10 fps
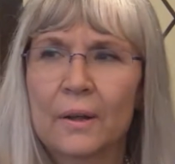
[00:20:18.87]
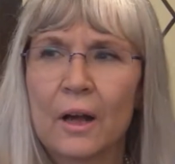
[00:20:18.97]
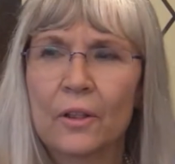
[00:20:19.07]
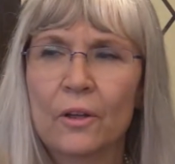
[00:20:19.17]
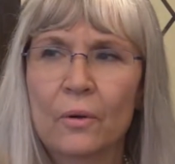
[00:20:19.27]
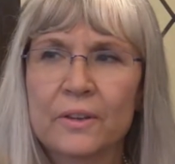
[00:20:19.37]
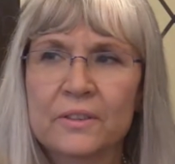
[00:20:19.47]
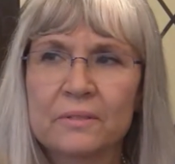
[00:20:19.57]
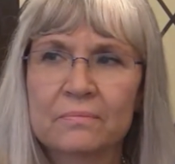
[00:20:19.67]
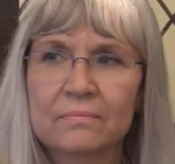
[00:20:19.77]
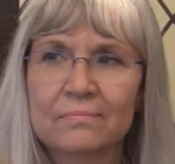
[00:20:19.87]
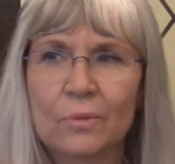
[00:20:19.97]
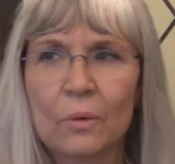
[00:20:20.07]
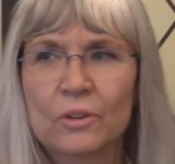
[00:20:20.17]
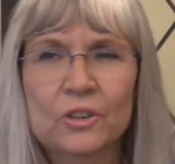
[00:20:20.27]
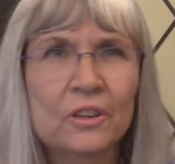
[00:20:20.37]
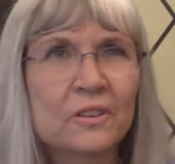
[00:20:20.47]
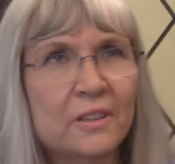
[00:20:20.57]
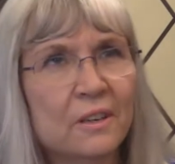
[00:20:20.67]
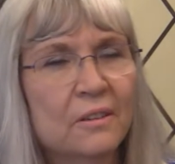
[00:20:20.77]
although it's, well, would you
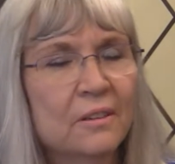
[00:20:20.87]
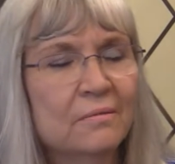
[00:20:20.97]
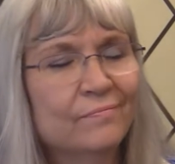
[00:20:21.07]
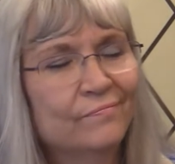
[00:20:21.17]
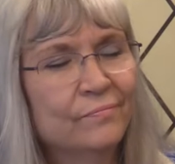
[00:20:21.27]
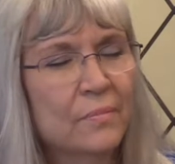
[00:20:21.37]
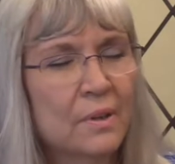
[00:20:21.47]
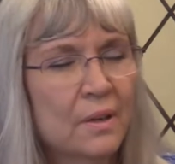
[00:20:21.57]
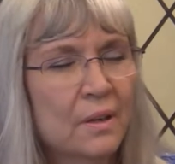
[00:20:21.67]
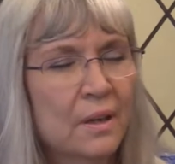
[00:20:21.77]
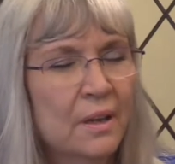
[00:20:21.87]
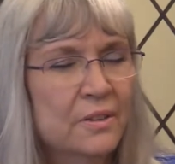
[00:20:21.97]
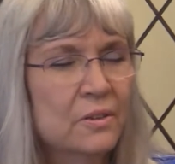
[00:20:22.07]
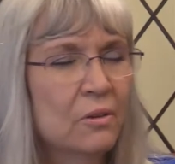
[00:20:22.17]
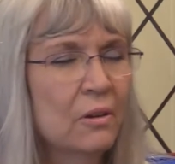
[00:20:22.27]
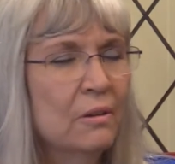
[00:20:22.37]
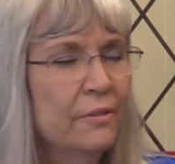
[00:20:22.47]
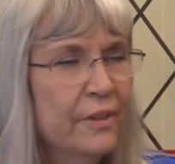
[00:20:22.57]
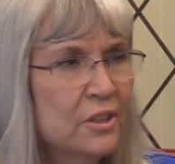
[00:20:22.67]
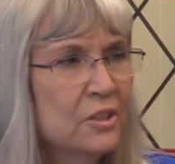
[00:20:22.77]
consider it historical
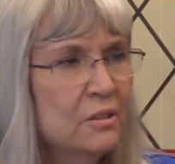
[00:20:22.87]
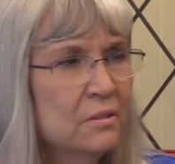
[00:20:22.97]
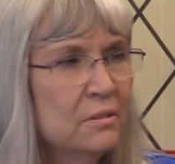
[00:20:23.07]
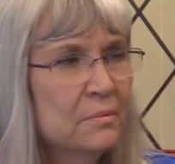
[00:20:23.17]
fiction?